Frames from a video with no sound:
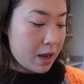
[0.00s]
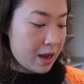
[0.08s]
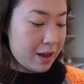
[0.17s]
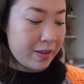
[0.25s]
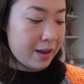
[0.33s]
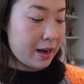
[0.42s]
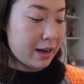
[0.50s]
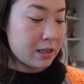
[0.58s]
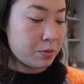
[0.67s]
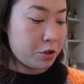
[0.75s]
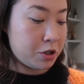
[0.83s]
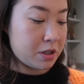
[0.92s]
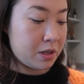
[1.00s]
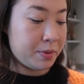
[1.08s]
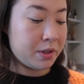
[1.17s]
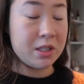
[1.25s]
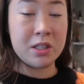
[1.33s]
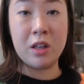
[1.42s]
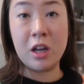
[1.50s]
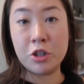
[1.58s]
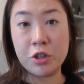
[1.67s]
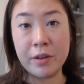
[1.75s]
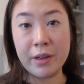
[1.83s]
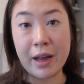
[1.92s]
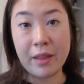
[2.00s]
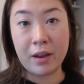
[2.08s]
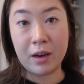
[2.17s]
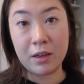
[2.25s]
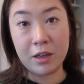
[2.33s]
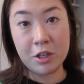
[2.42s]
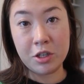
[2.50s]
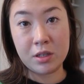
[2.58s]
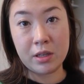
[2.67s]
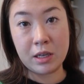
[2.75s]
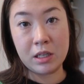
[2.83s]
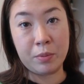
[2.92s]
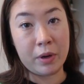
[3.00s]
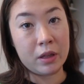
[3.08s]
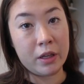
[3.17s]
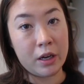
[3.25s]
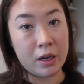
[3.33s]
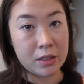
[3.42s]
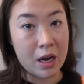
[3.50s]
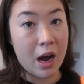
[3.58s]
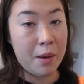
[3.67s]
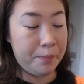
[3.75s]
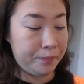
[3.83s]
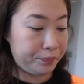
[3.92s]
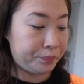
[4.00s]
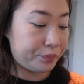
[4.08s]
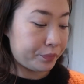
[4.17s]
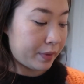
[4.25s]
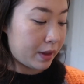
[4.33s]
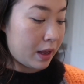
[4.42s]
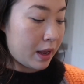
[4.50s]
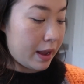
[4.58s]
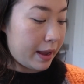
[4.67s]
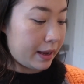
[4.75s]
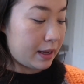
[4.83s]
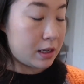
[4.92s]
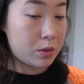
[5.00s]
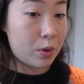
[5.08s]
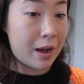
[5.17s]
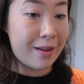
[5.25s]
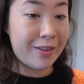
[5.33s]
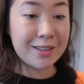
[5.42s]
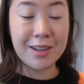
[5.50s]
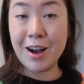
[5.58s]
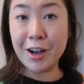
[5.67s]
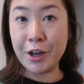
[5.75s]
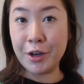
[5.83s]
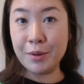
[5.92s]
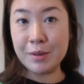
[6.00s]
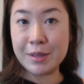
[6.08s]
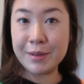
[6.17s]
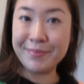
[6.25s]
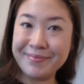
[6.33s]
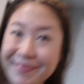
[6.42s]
And then I guess we're just gonna put the cilantro together and just like sprinkle it on top, and we'll have our tacos.